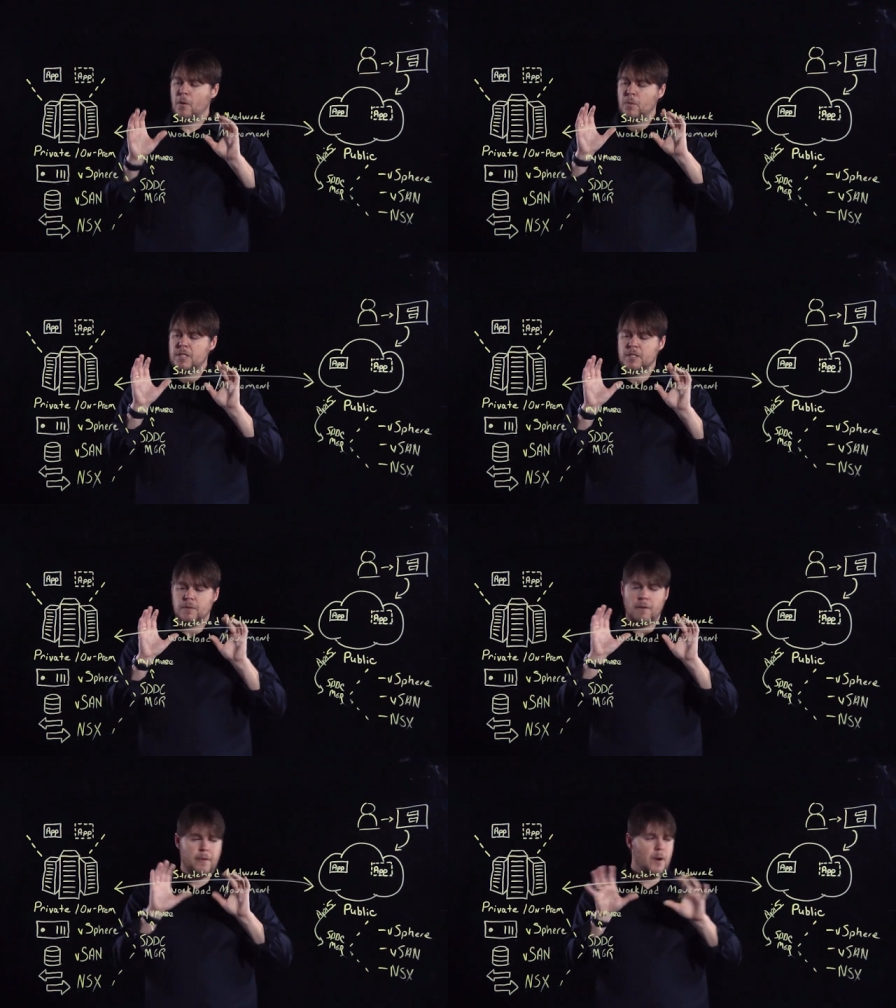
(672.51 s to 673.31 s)
which
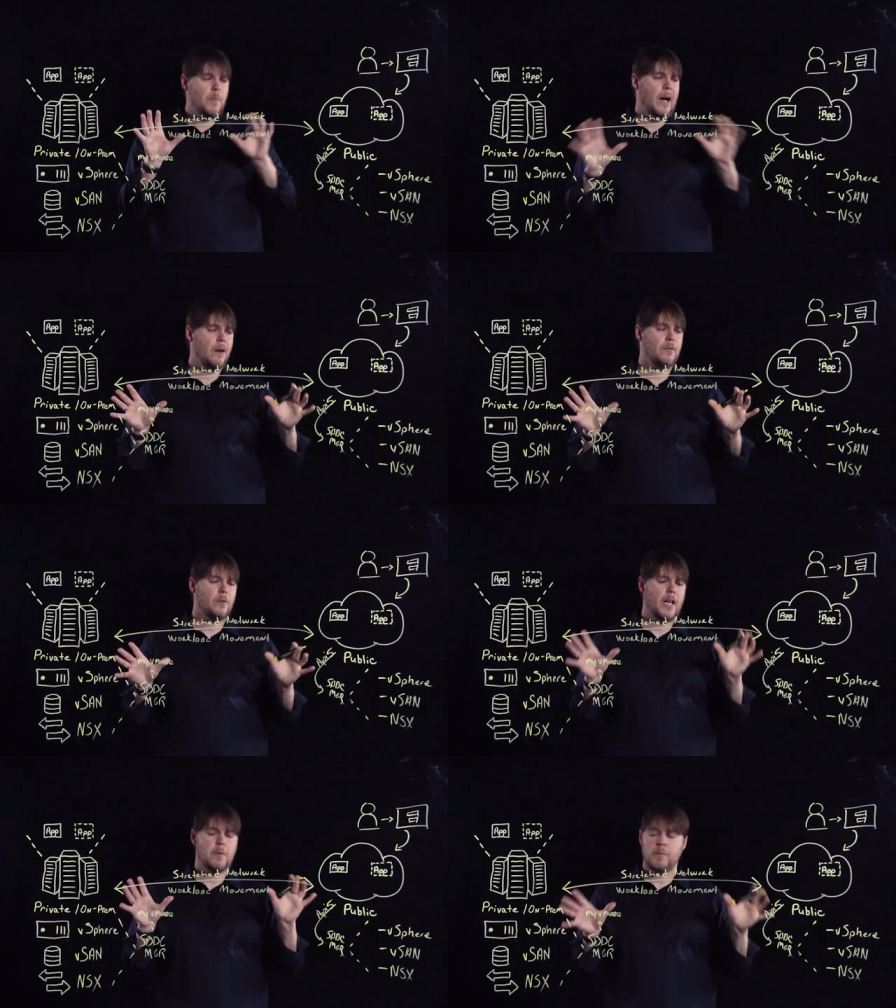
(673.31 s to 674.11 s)
is a very
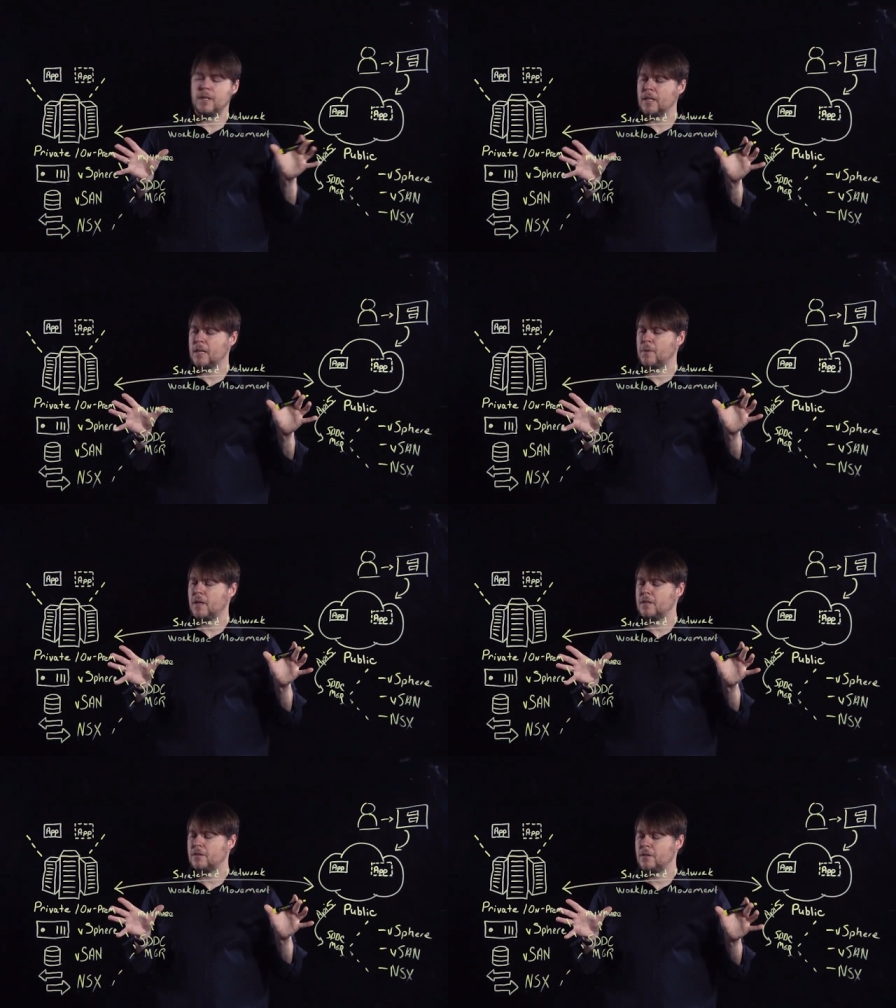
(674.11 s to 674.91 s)
powerful capability
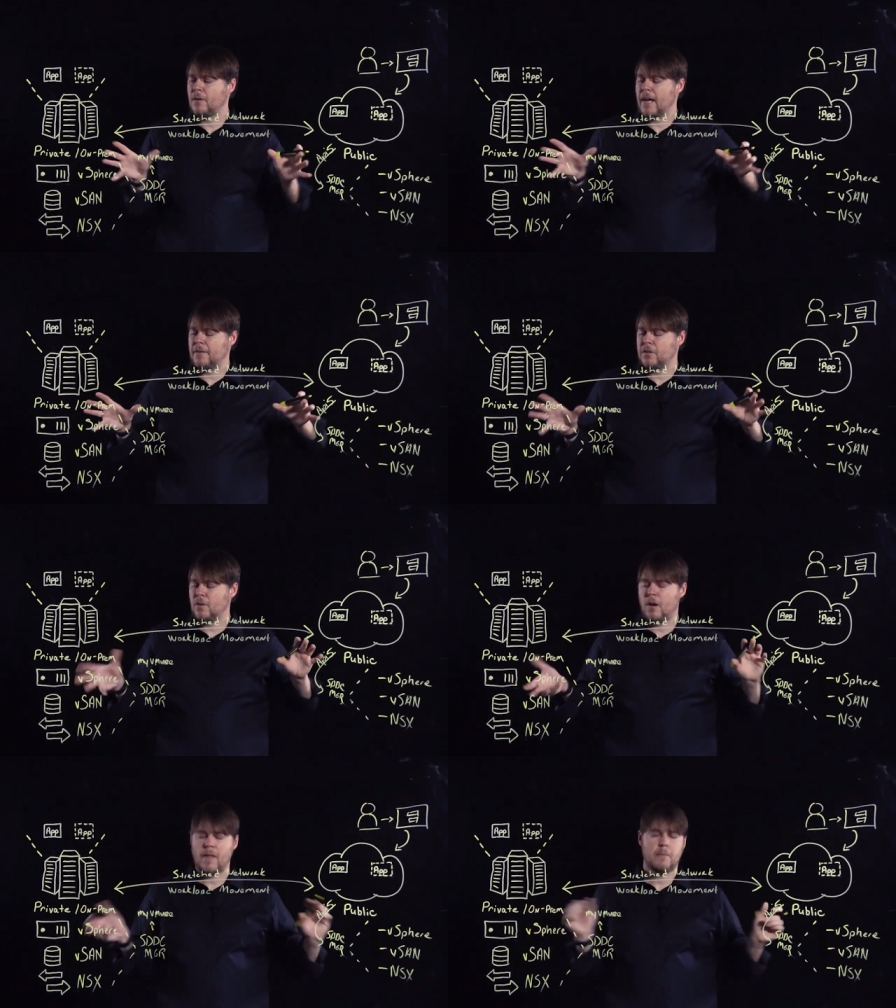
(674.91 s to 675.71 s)
because you don't have to
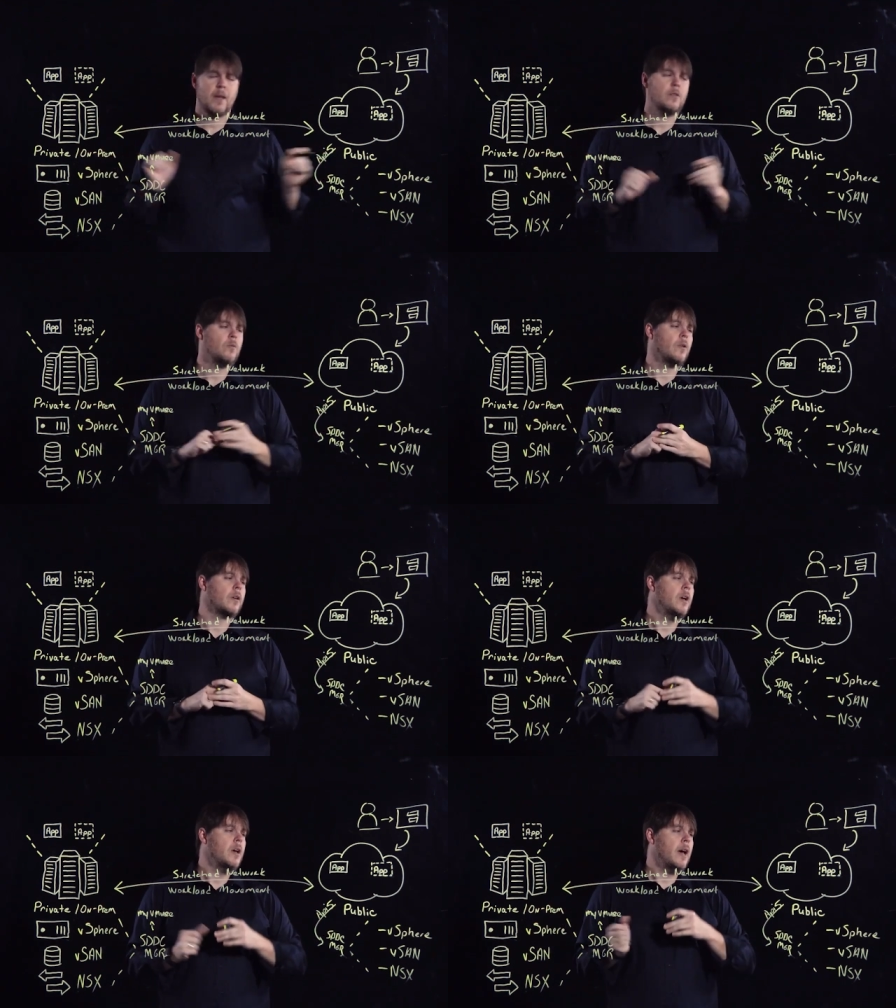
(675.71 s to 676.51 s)
do all that manual
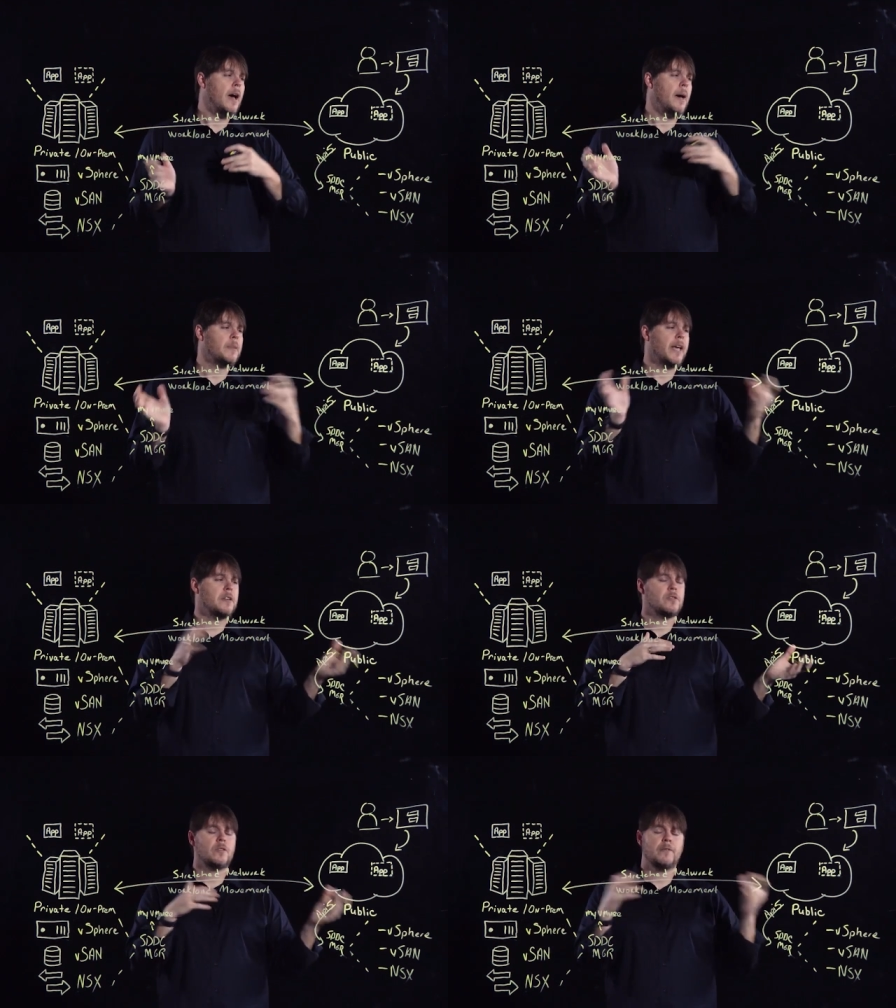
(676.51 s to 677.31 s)
work.
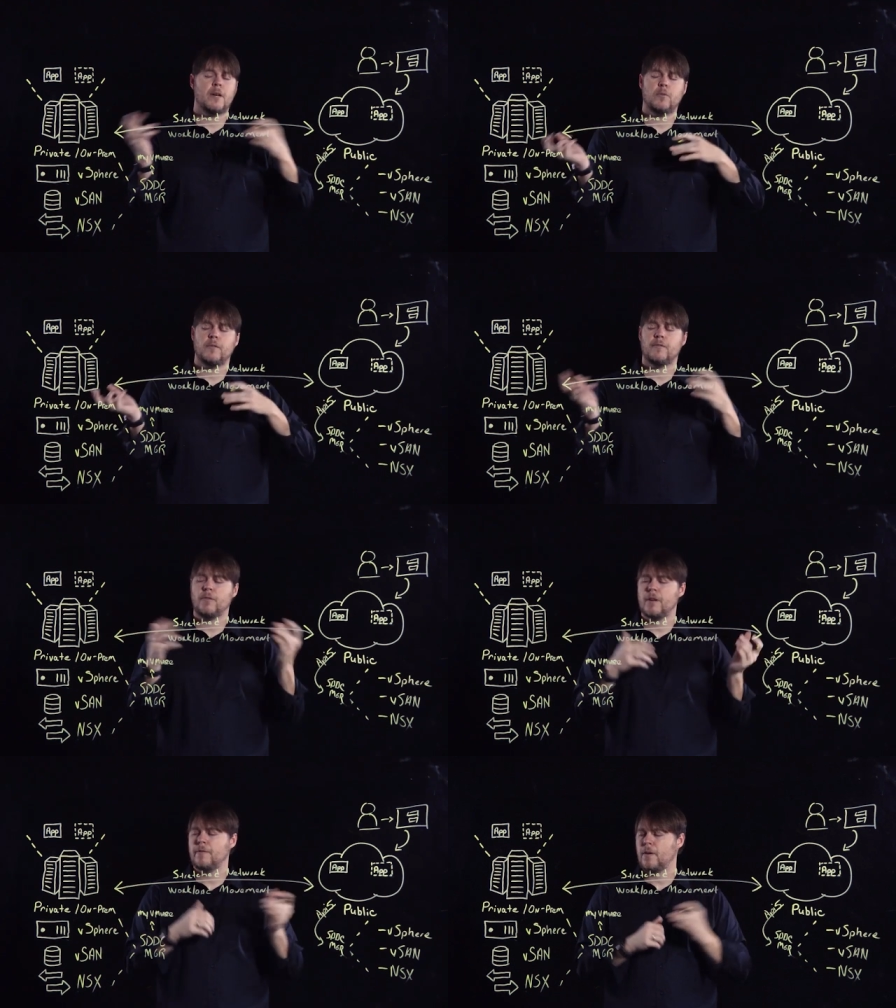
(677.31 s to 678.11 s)
Applications are available to
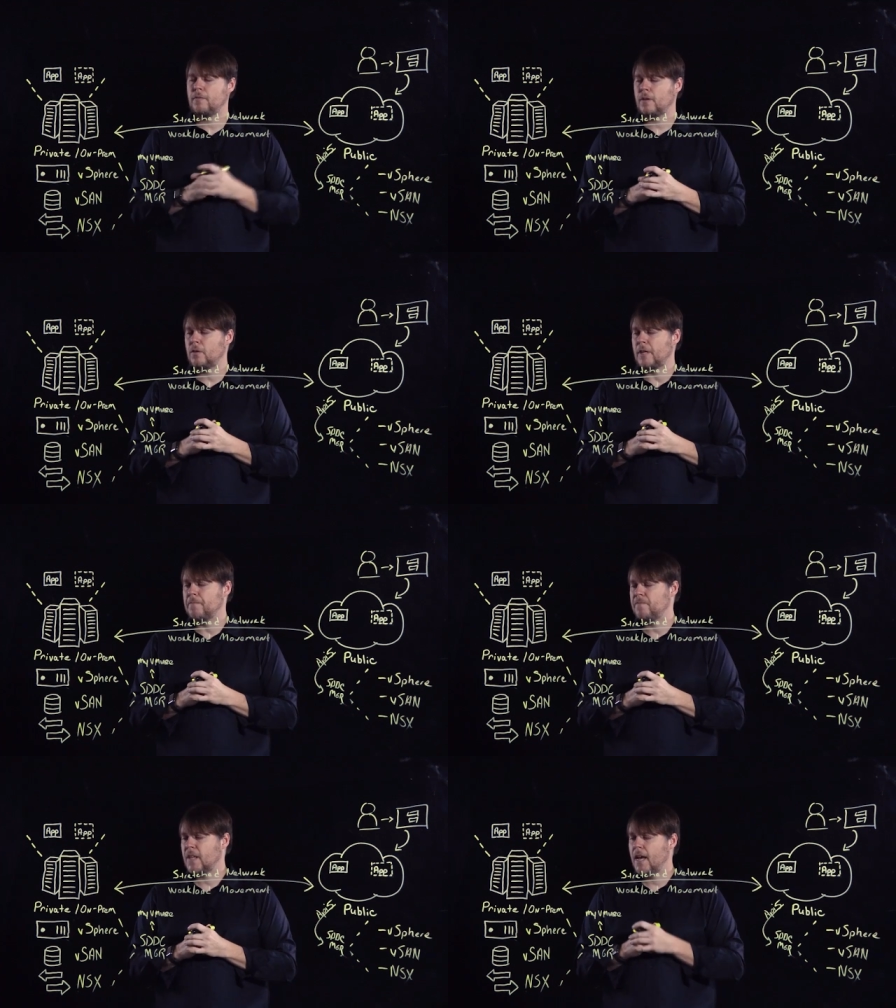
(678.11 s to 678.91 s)
free
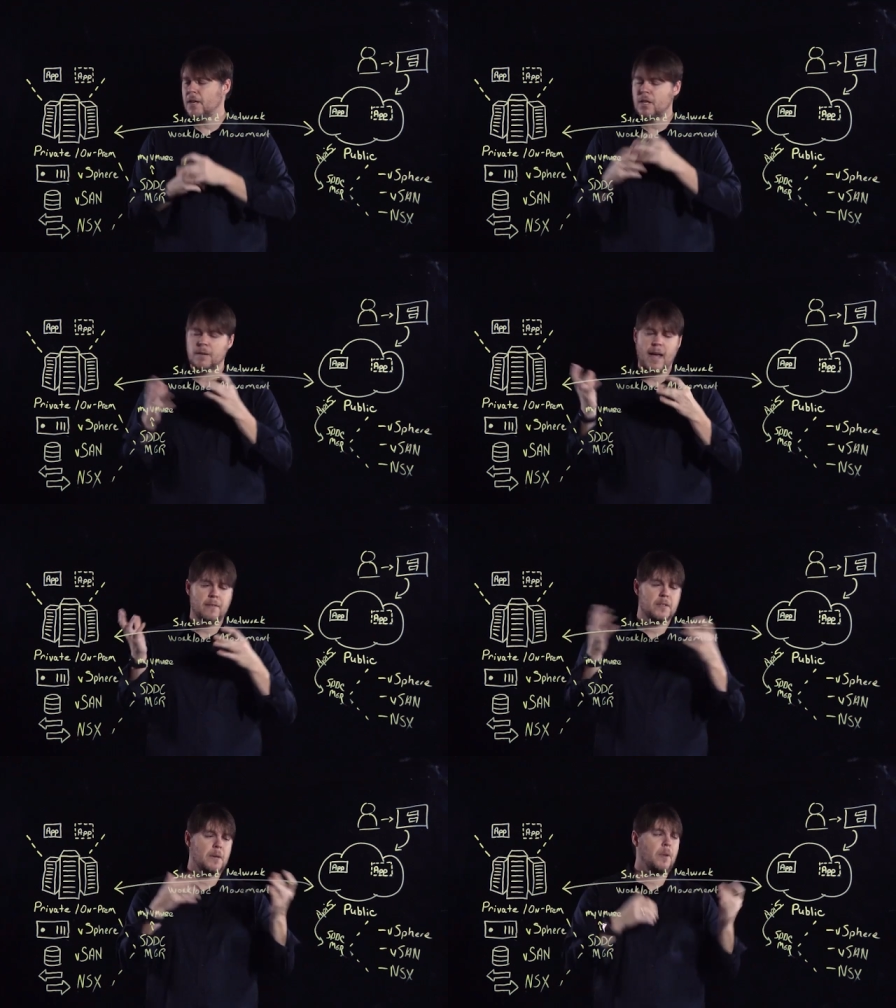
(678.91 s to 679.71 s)
flowly, and you can
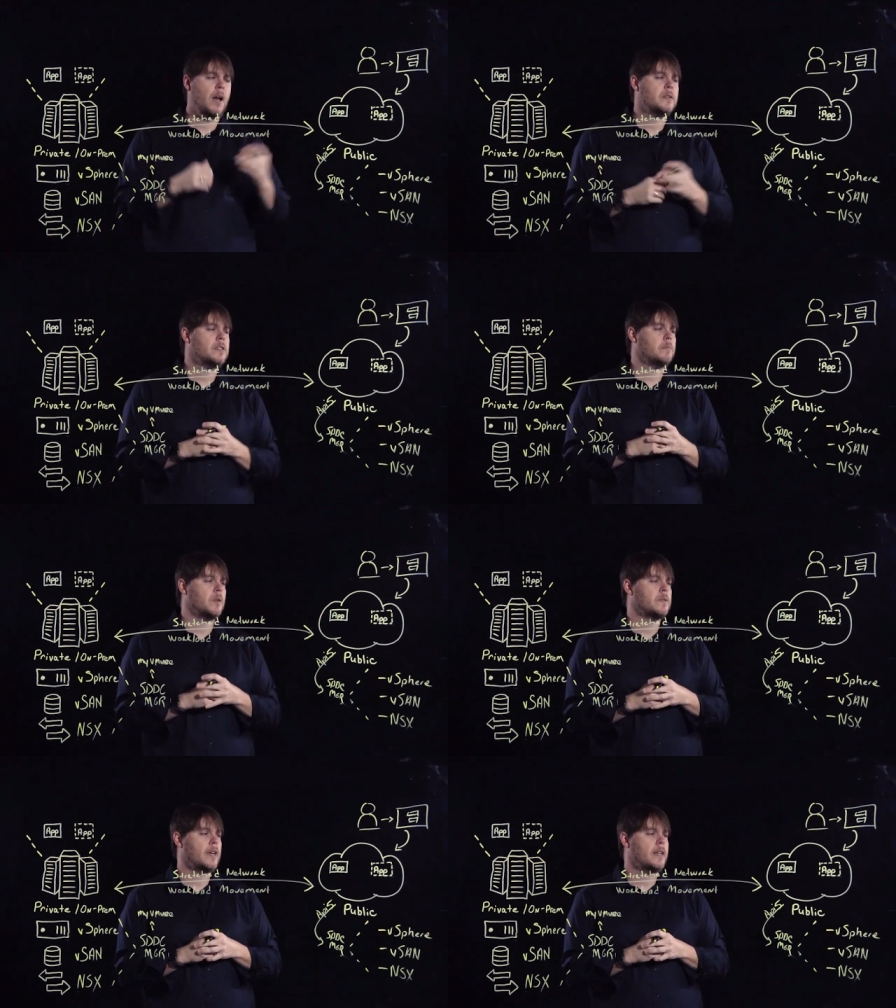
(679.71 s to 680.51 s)
have the same policies on
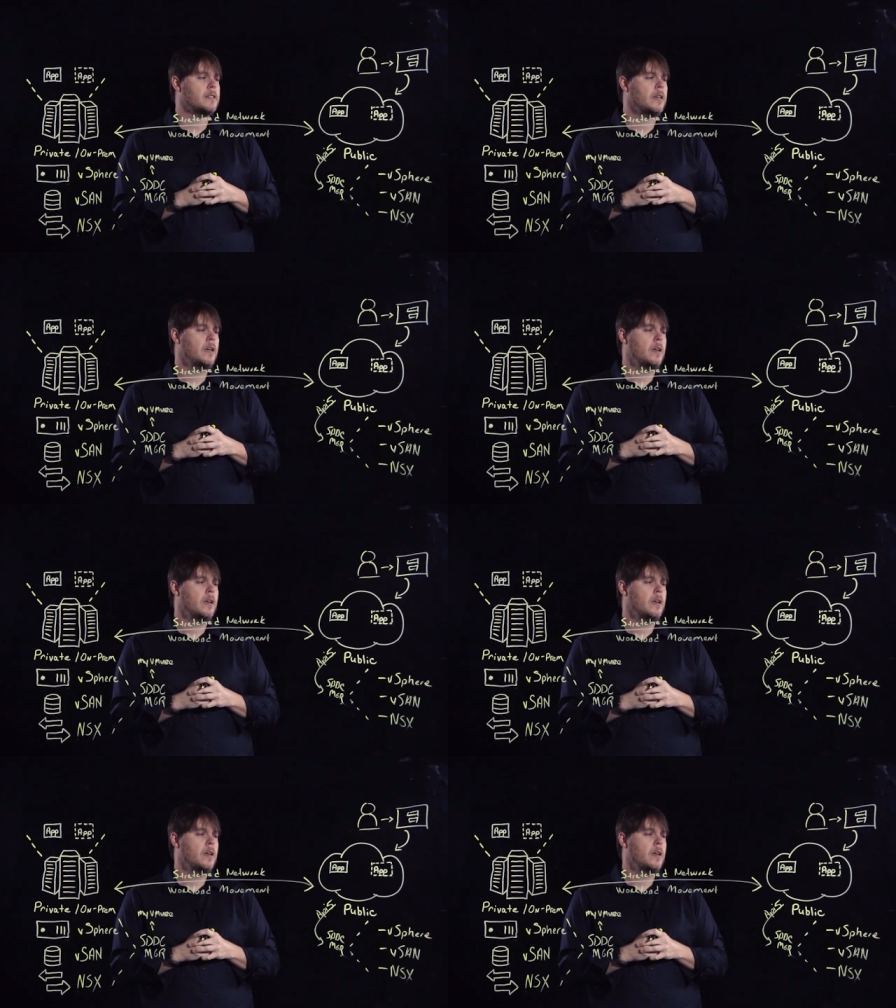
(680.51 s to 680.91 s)
both sides.